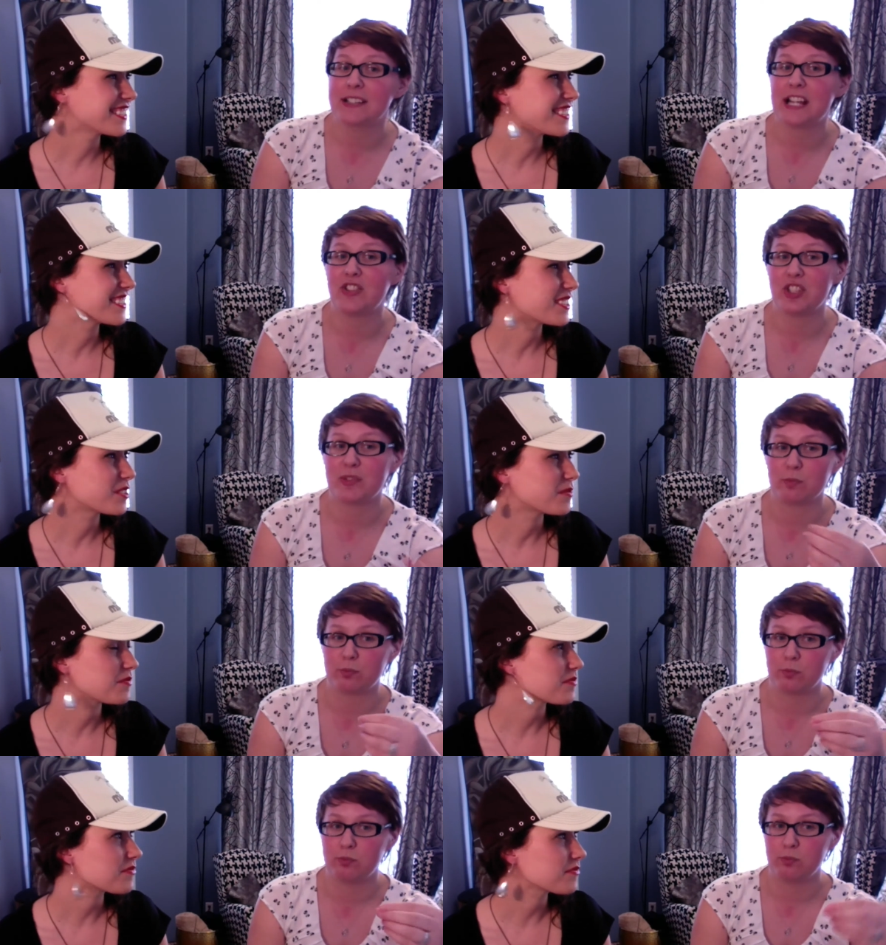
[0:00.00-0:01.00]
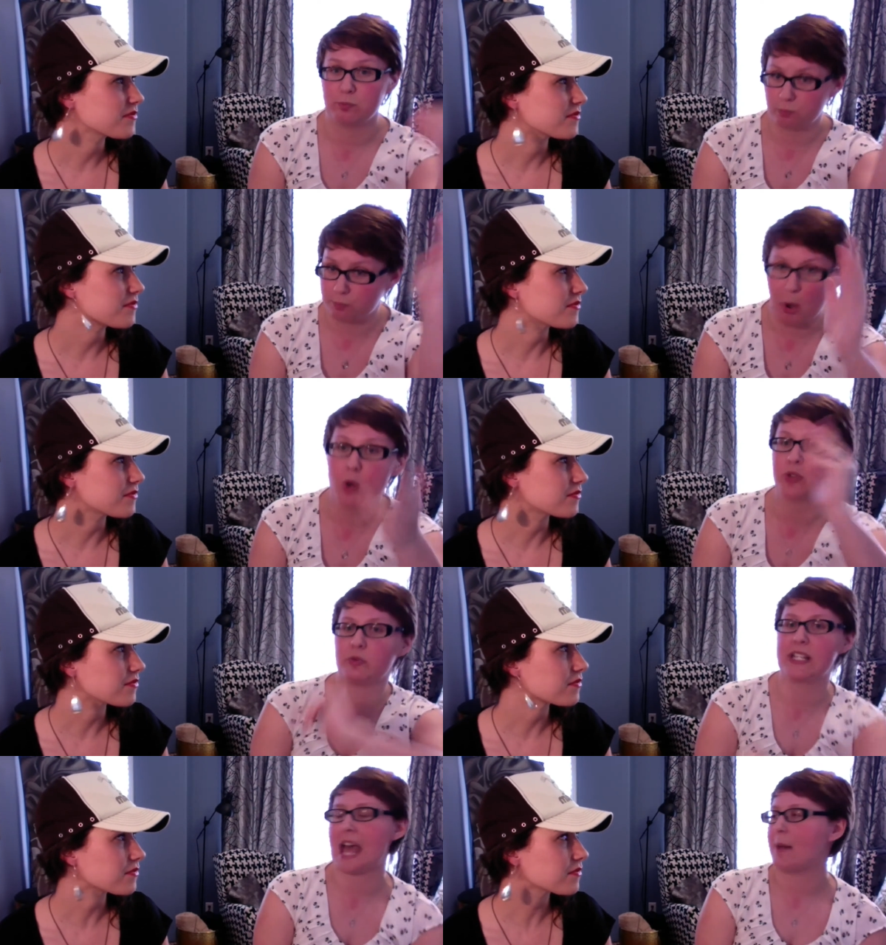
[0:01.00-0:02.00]
Speaker 1: that just post
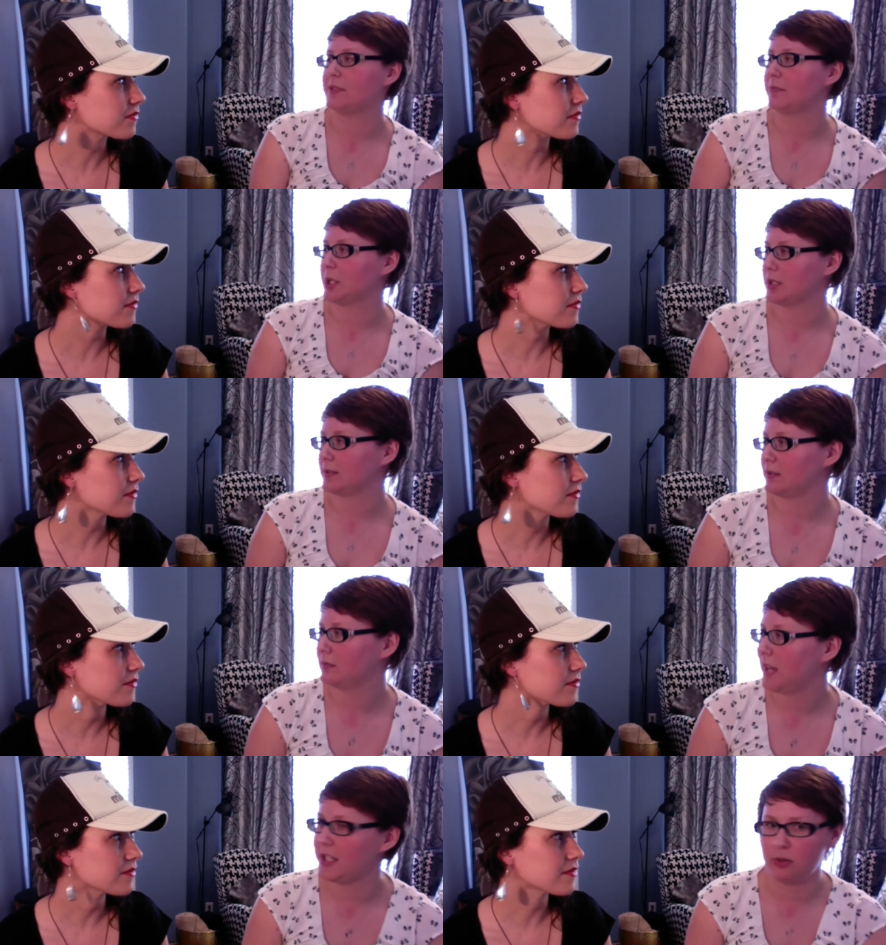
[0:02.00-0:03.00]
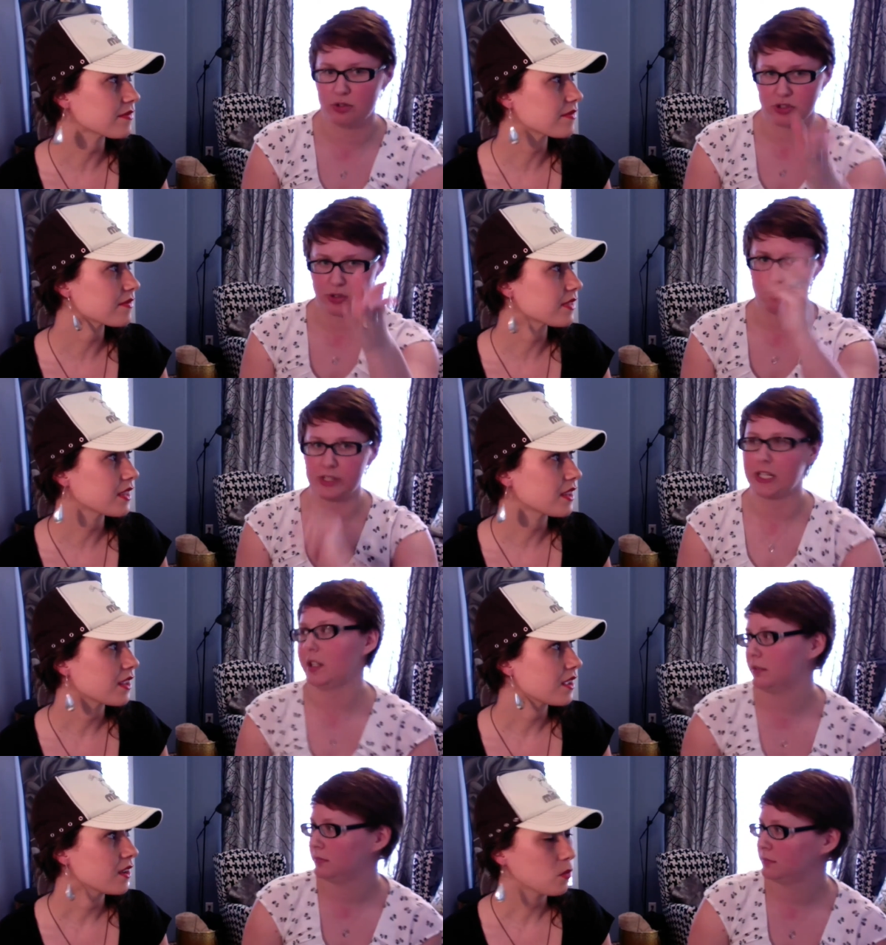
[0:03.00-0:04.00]
recaps of books and you can just go read
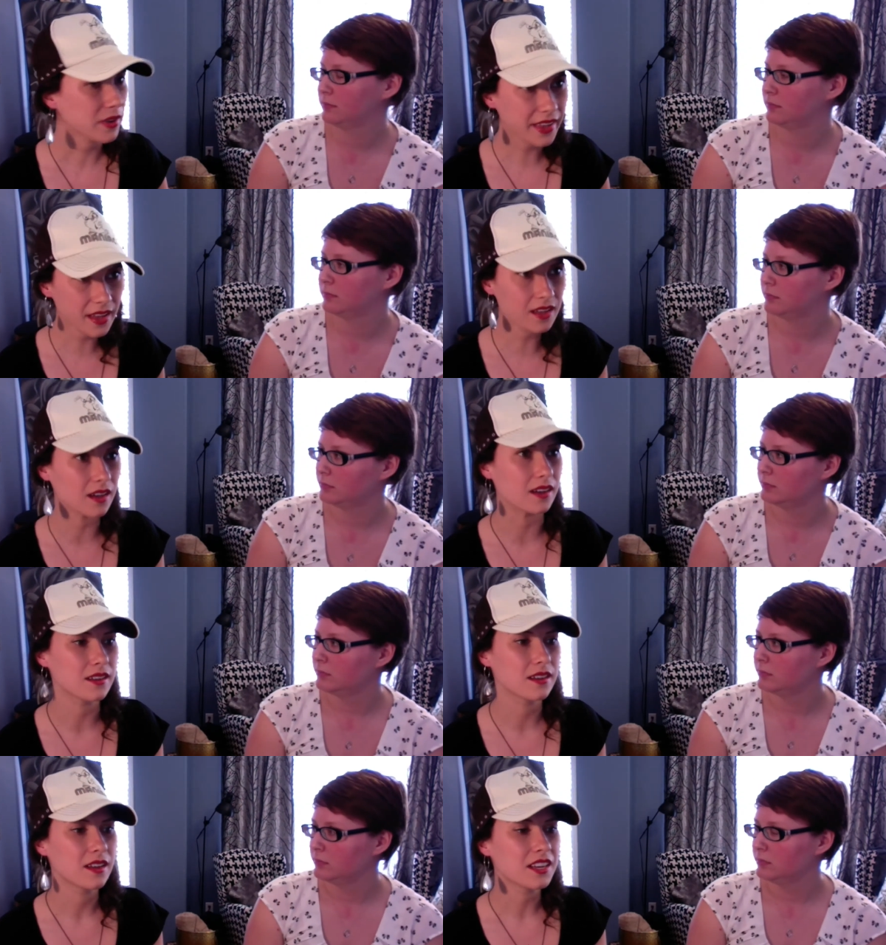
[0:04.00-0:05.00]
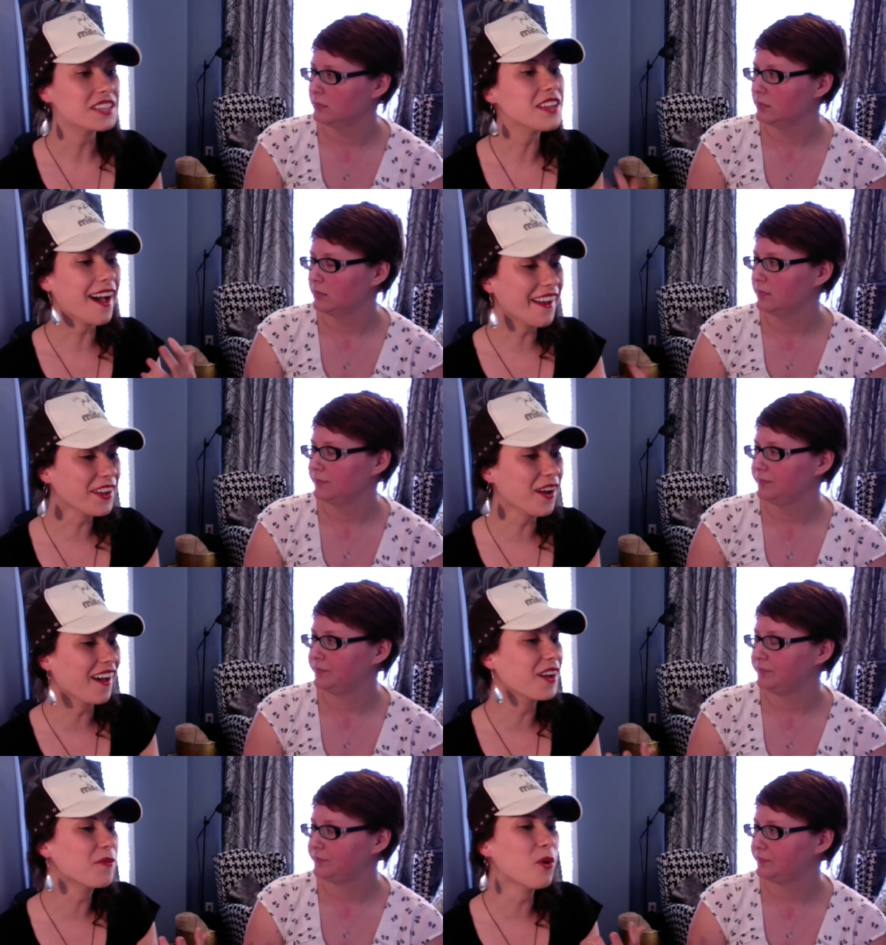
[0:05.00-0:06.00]
it. Well,
Speaker 2: yeah. Cause I
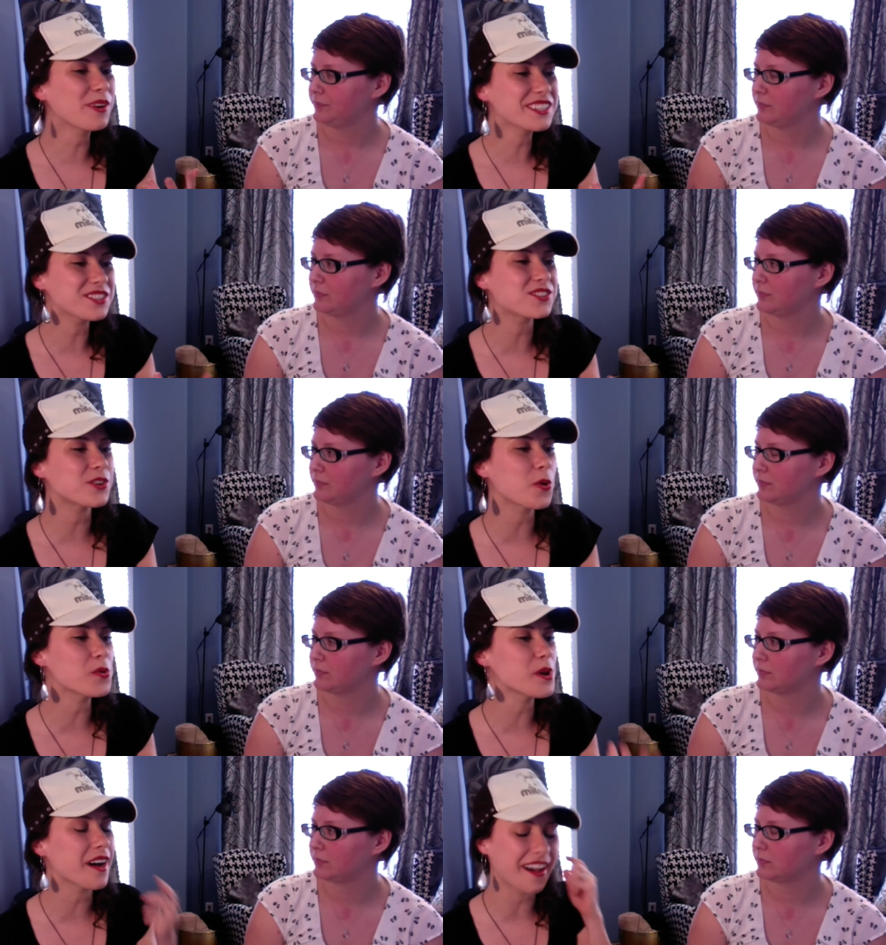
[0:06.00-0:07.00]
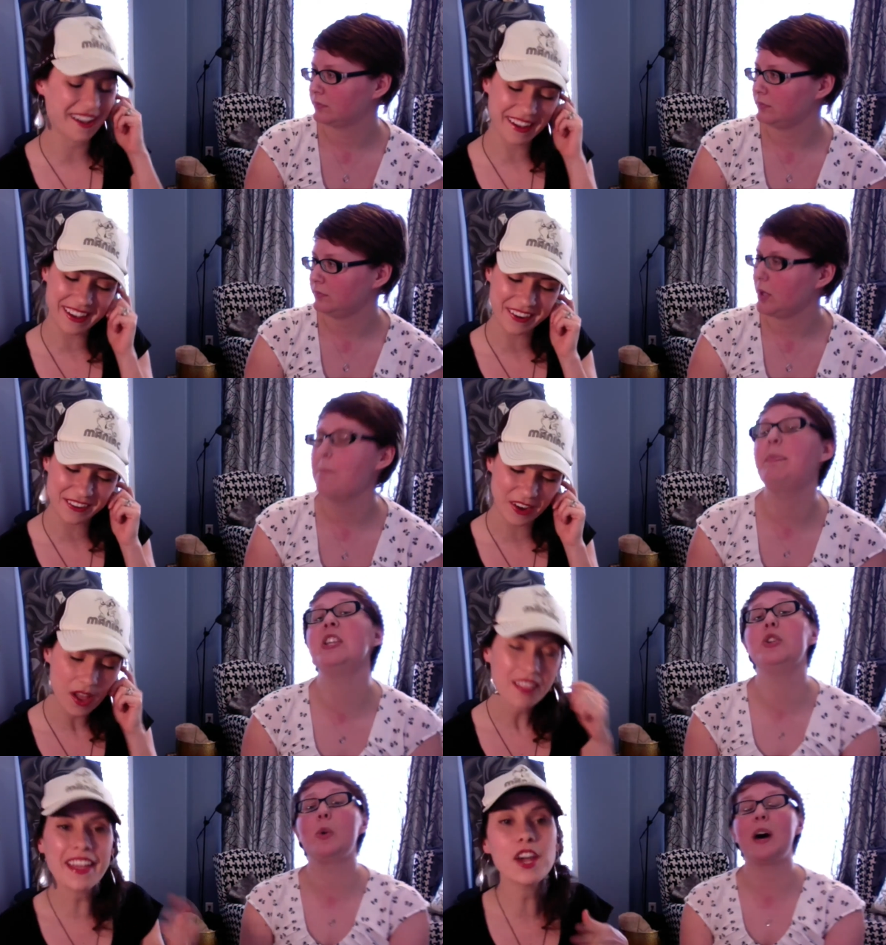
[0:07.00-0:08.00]
I'm always so But
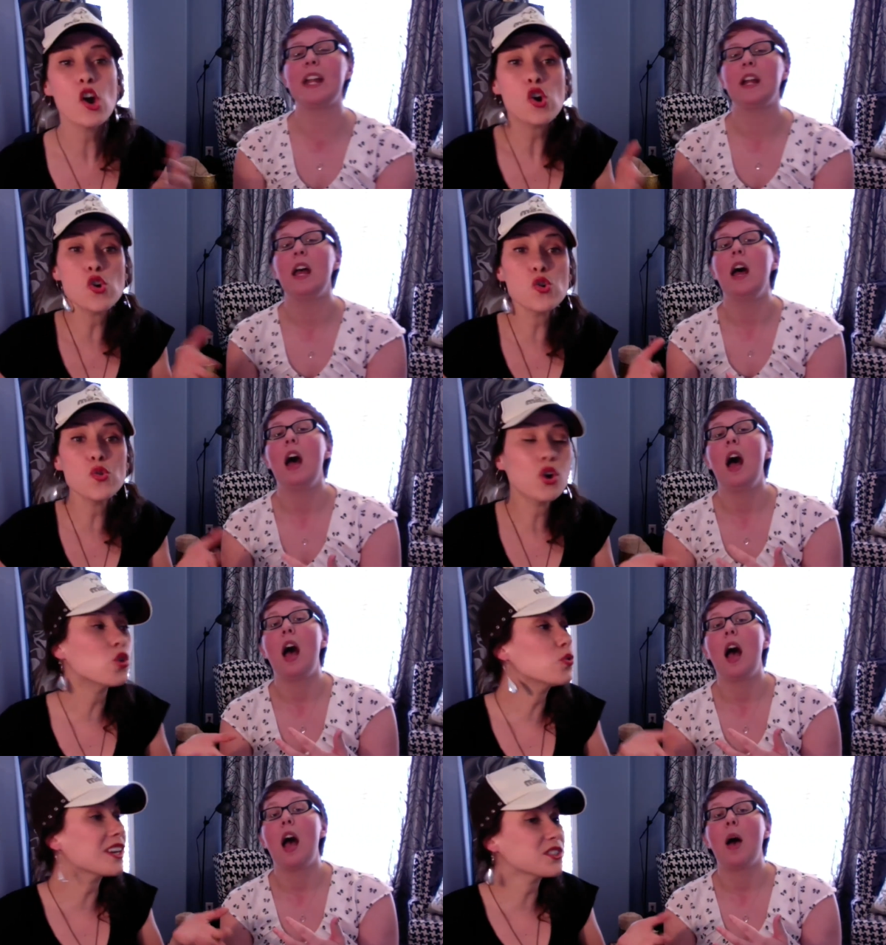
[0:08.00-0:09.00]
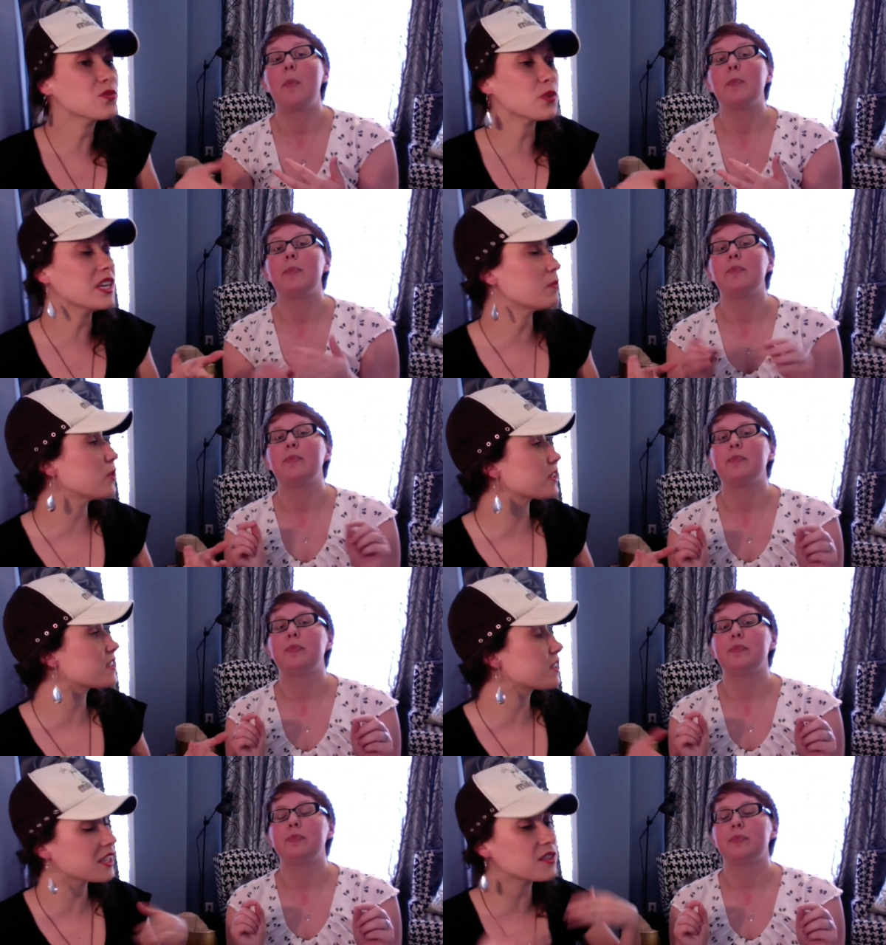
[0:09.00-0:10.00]
you know like, what? Who who doesn't read
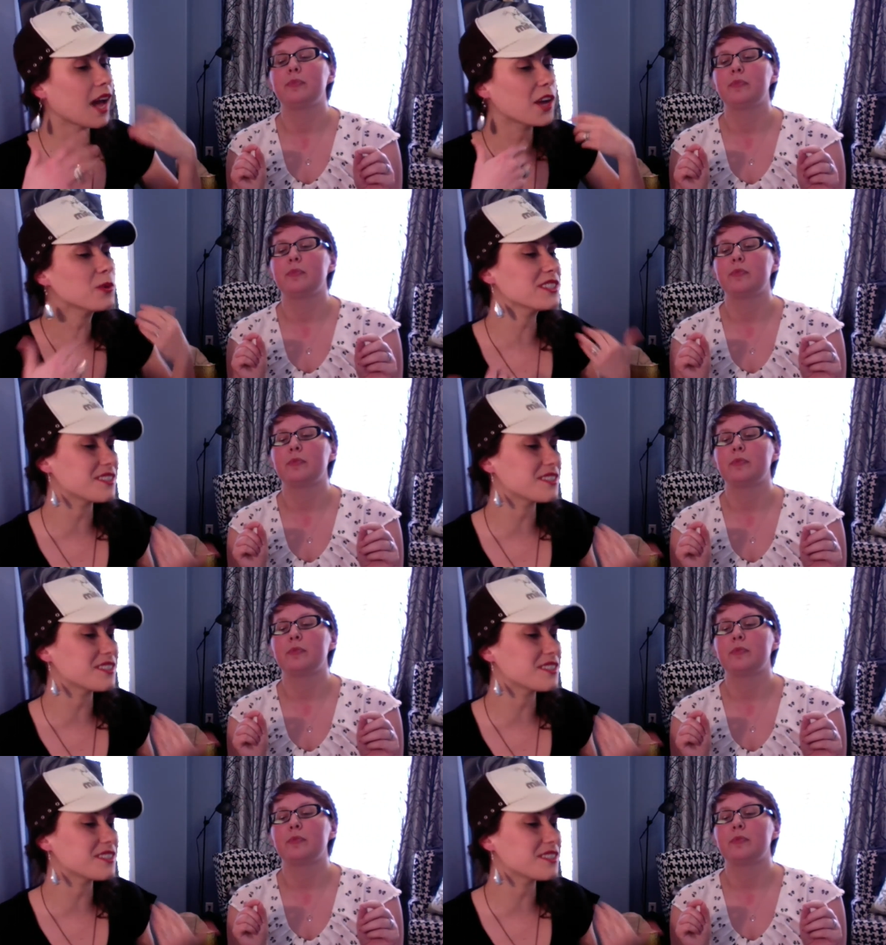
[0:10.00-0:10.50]
books? Because I always